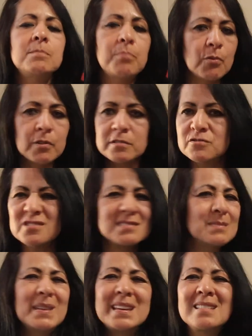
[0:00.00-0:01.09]
border just
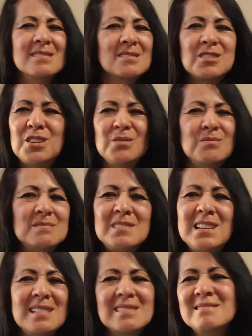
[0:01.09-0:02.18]
to make it look cute,
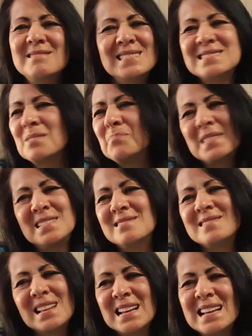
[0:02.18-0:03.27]
something
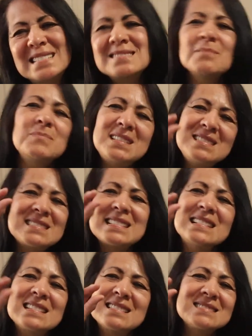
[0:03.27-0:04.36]
just a
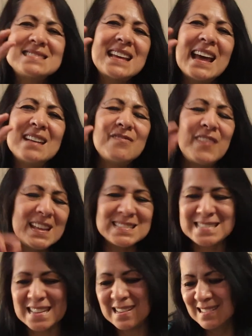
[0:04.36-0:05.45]
little tad
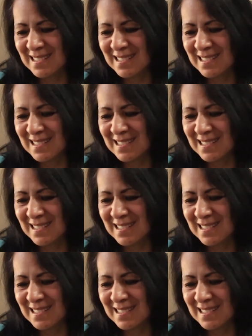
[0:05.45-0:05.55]
fancy.